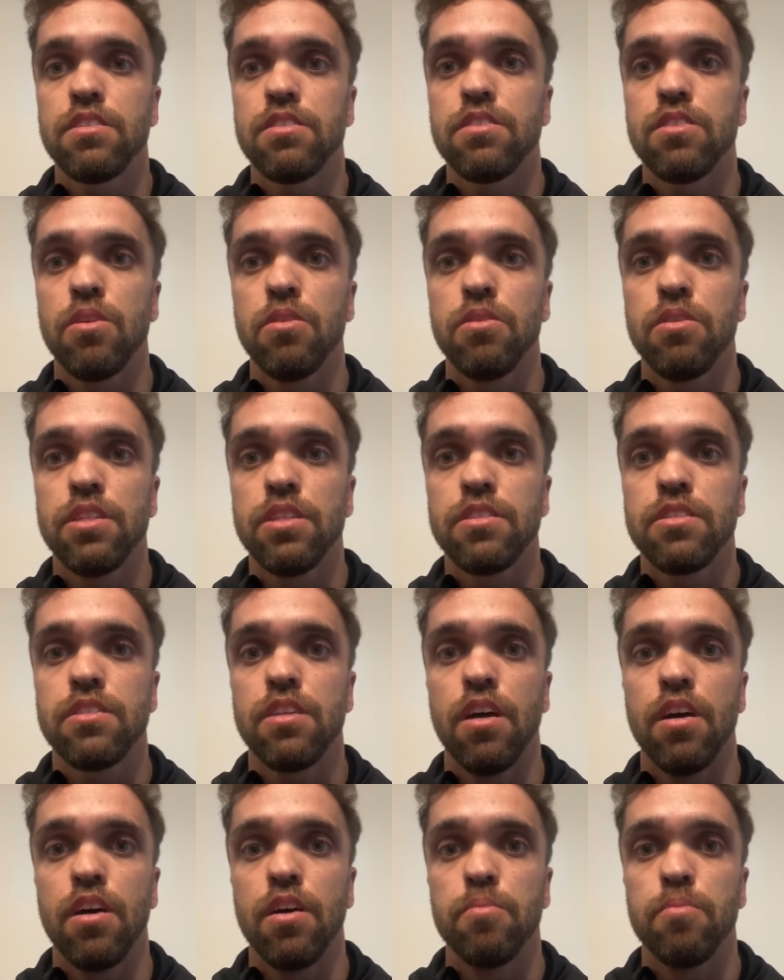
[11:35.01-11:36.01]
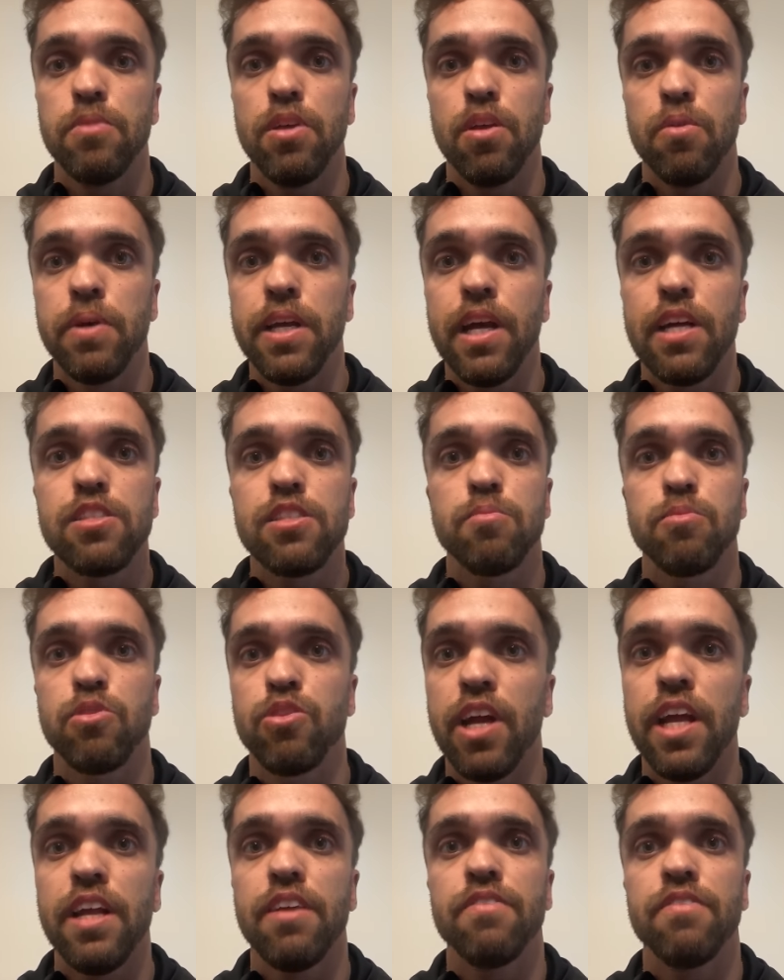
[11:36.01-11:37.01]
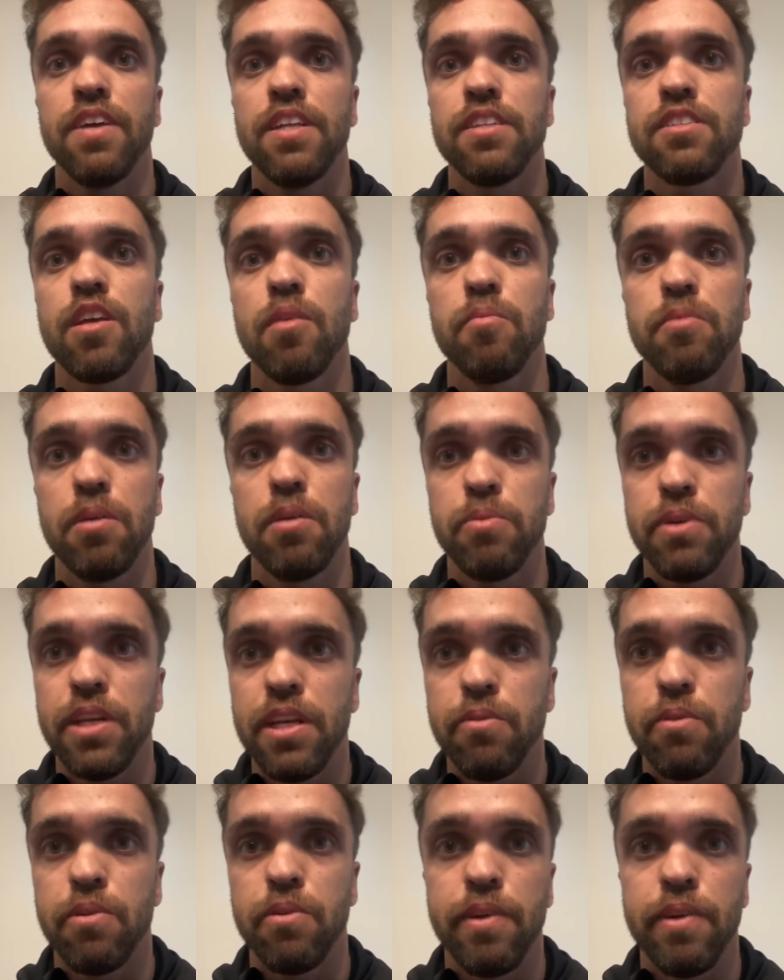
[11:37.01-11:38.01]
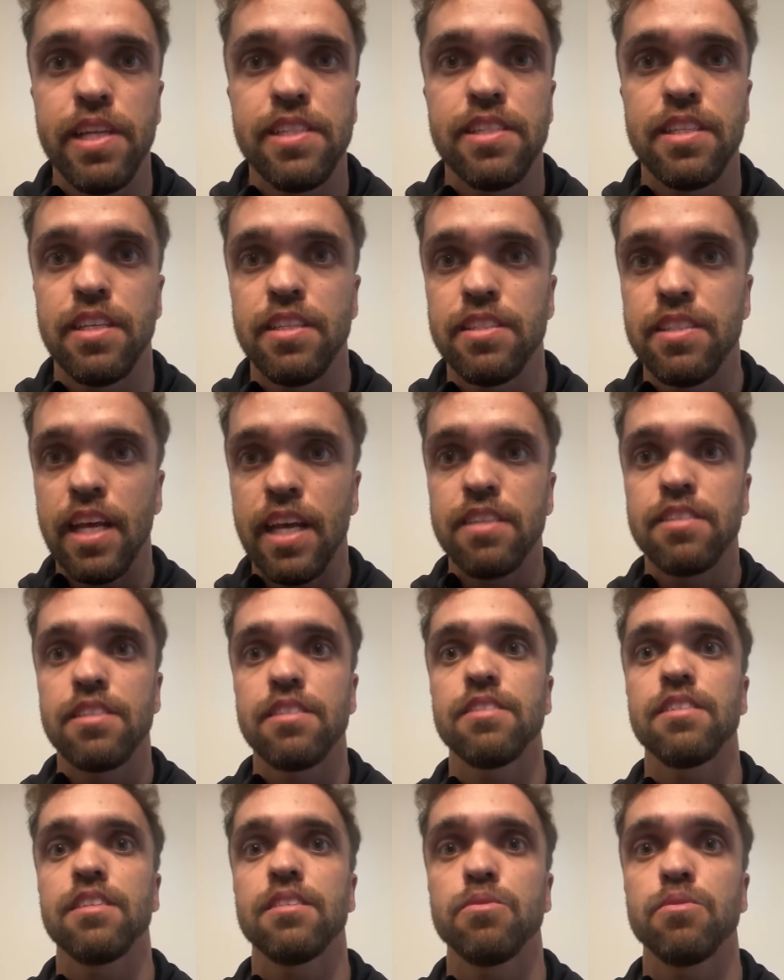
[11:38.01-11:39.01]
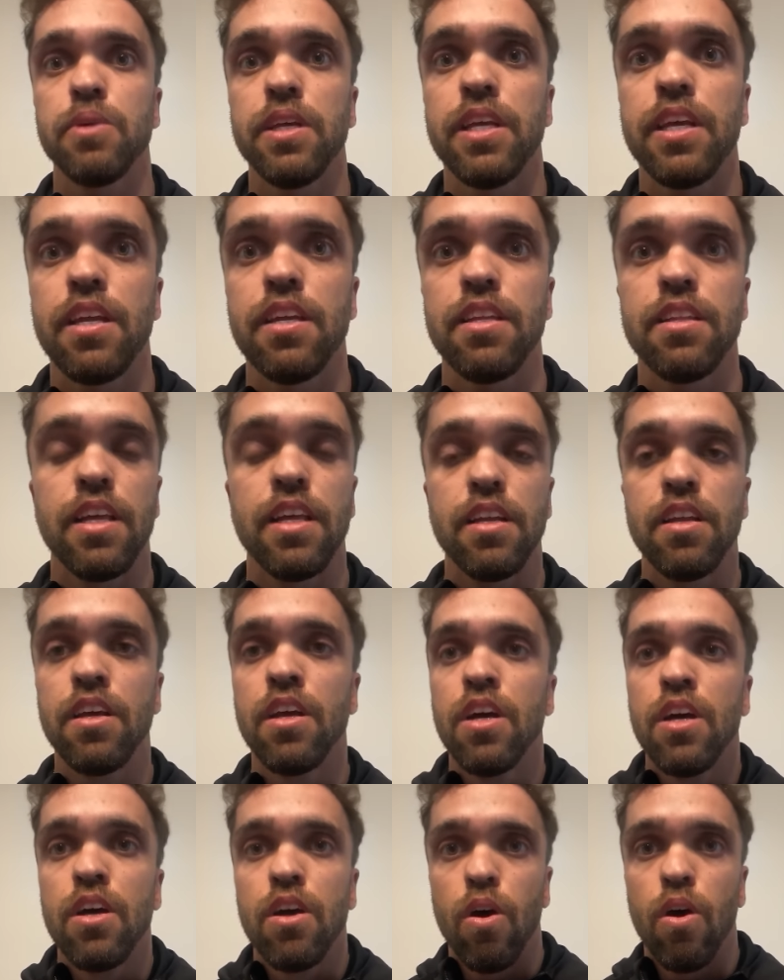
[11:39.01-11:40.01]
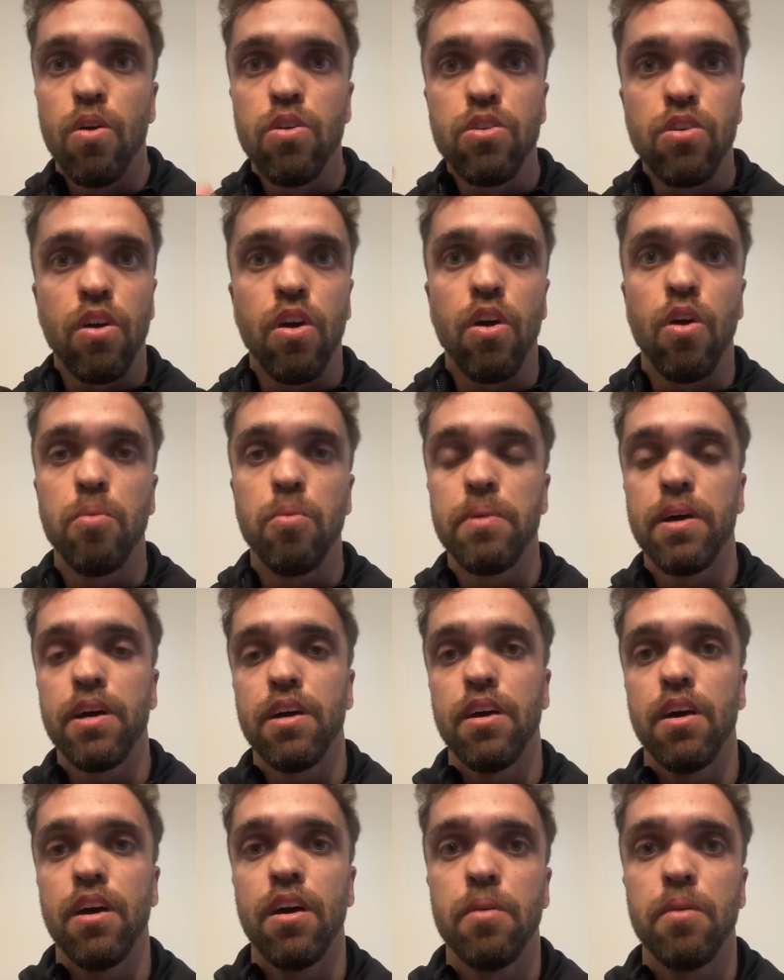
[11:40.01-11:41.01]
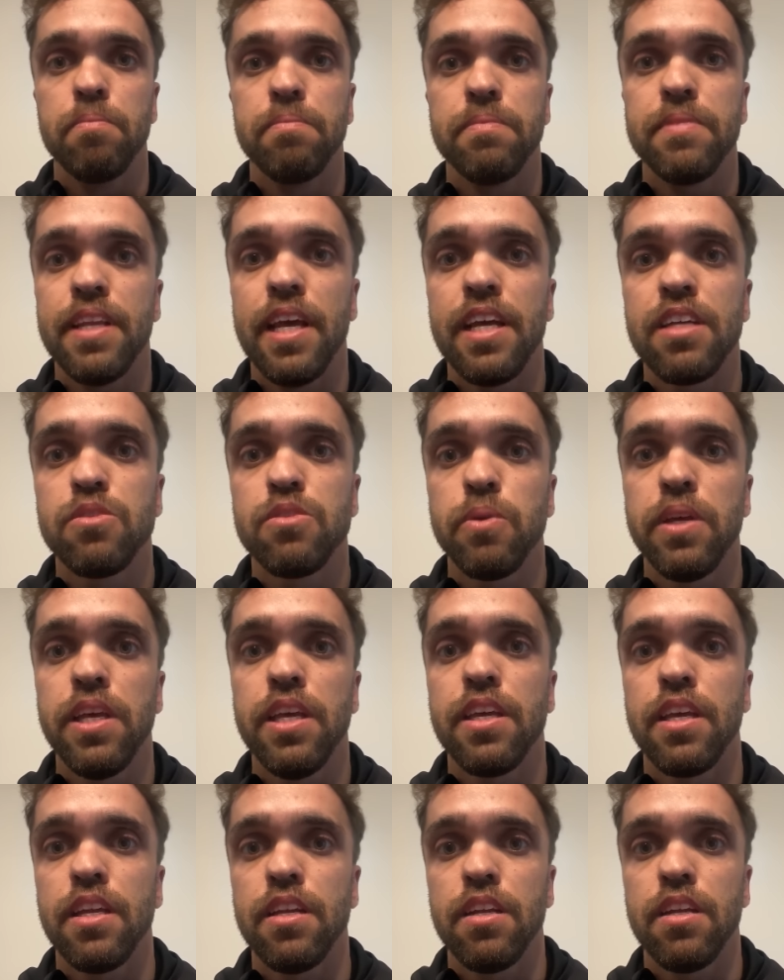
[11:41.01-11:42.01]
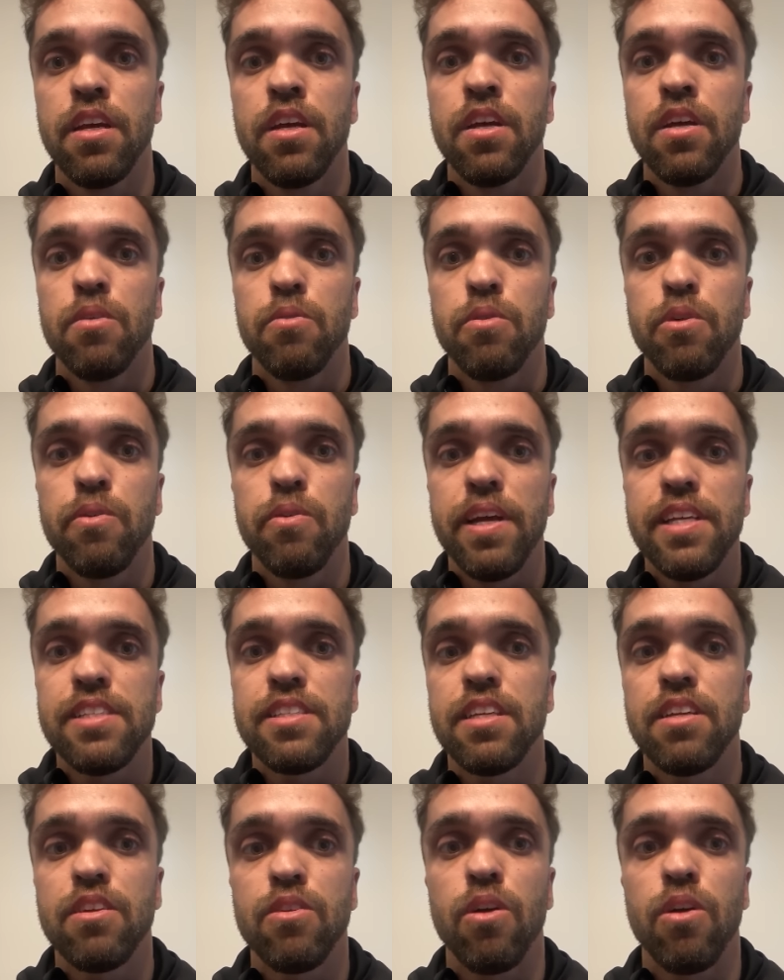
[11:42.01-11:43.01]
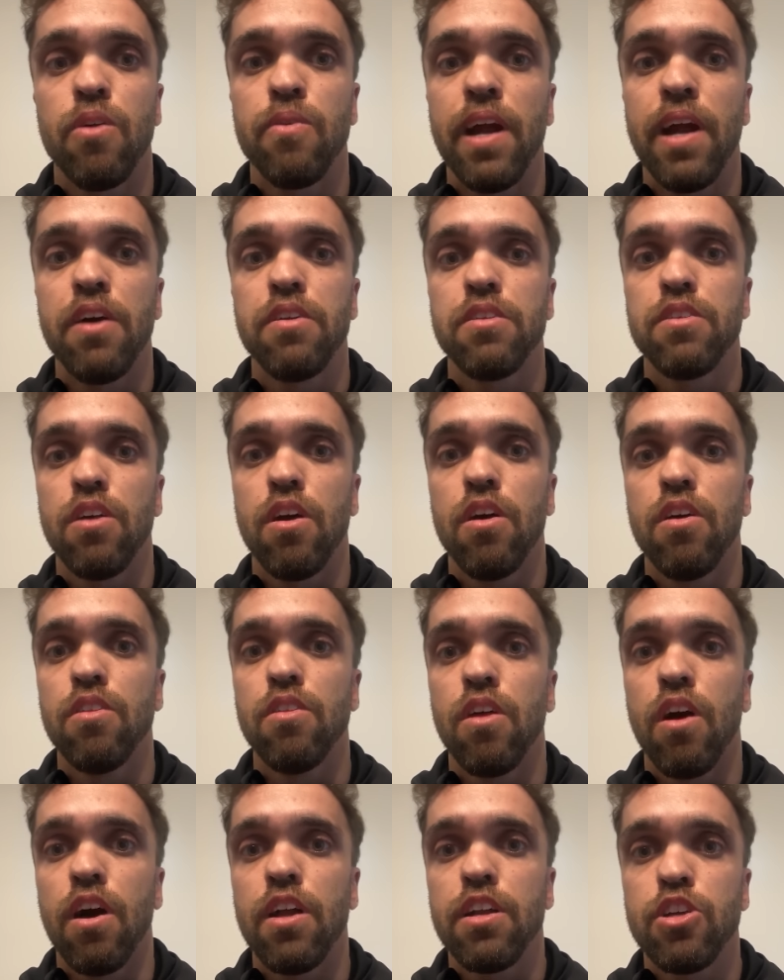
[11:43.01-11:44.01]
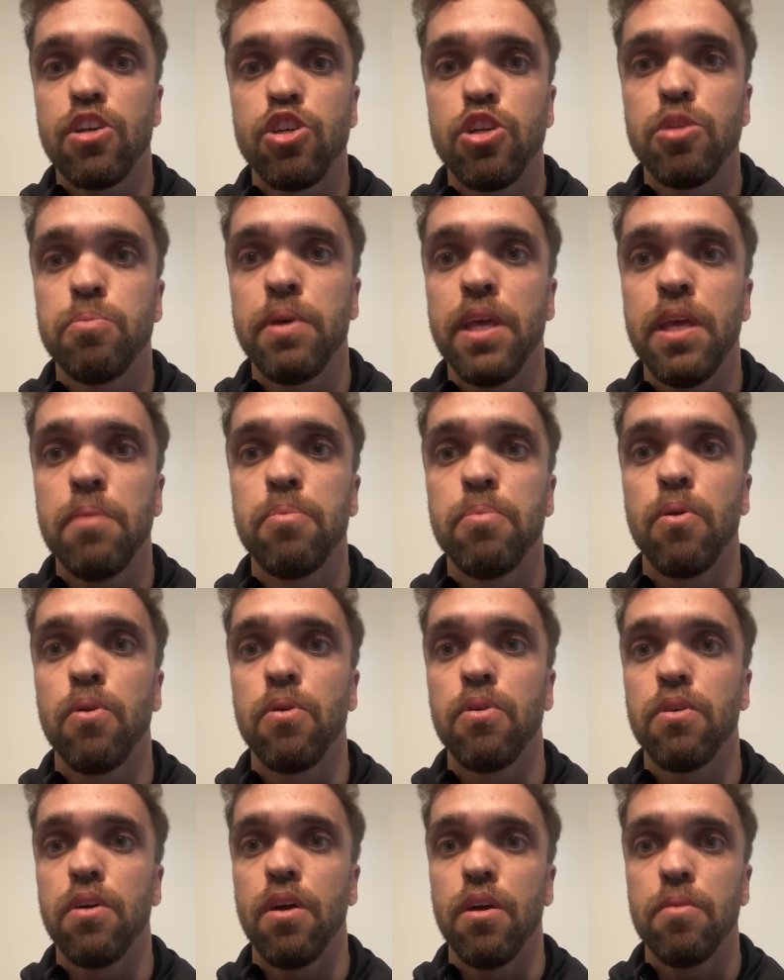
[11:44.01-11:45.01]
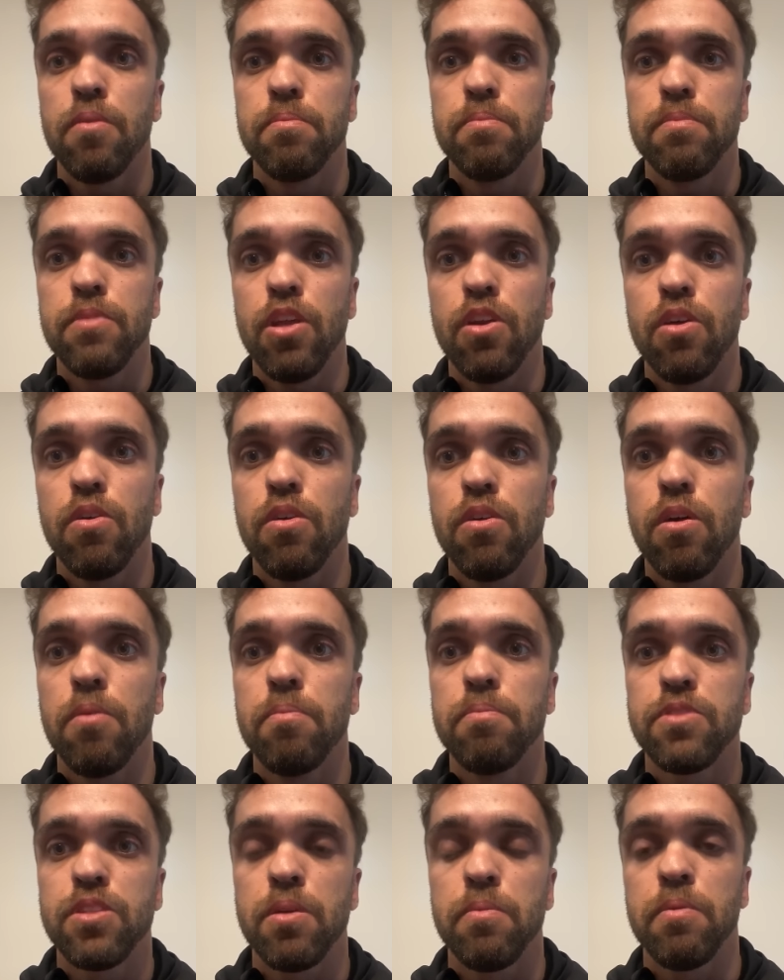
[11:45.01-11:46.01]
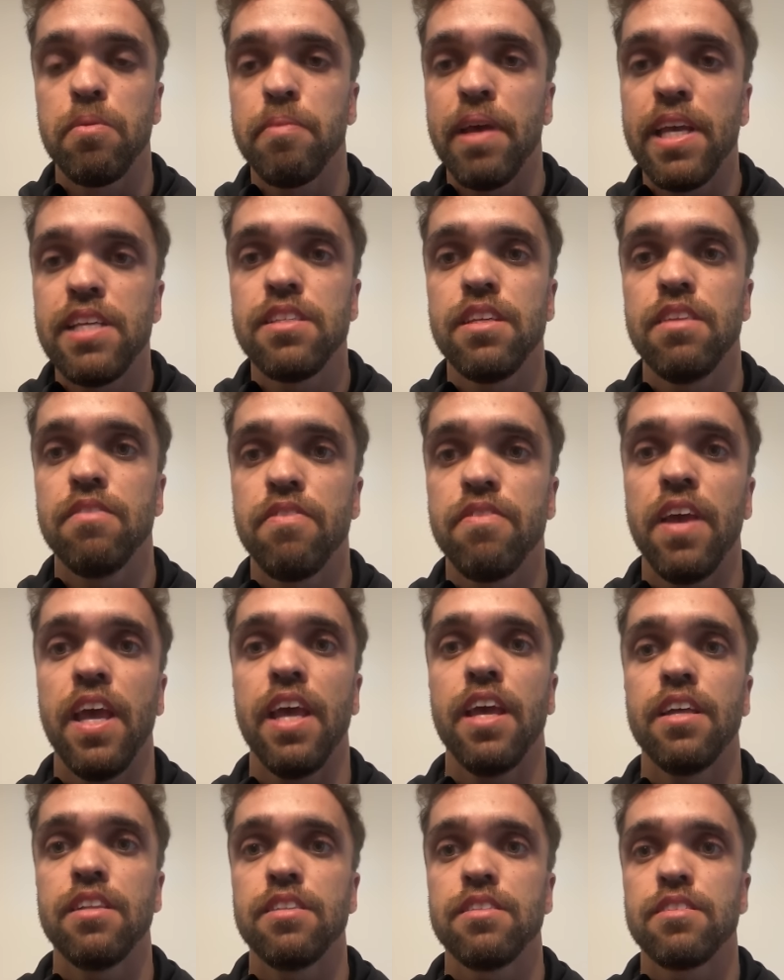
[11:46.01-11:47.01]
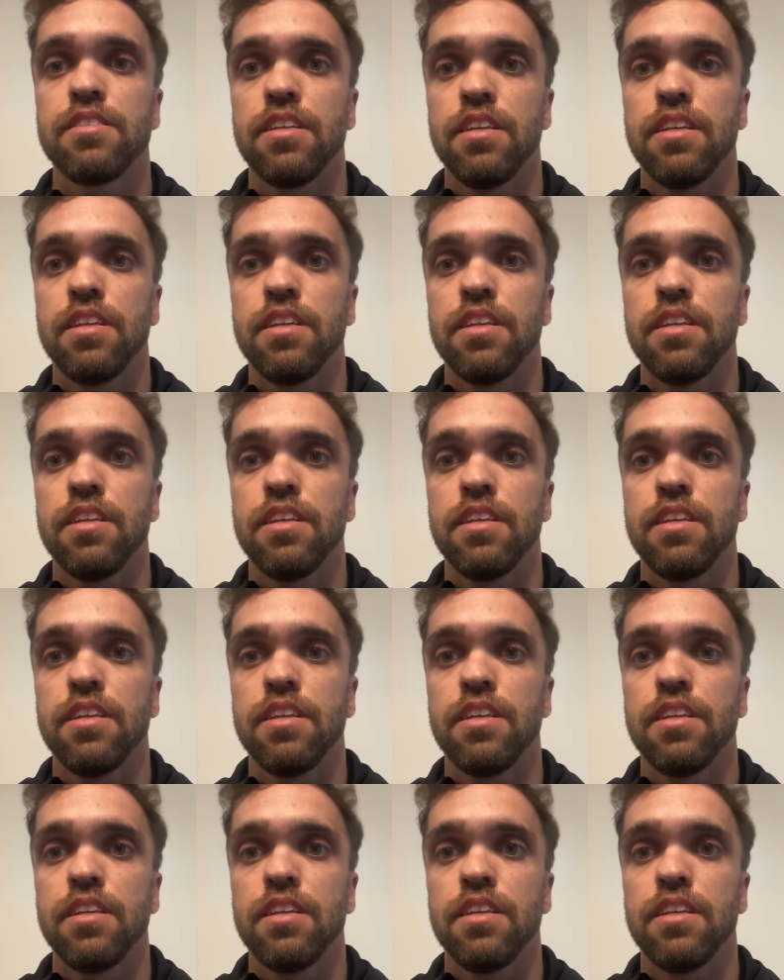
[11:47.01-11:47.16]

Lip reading: So it's, you know, we got some great events coming up. We're racing in Texas this weekend and then Oklahoma next week. And we're racing around a lot of good people, you know, some amazing fans.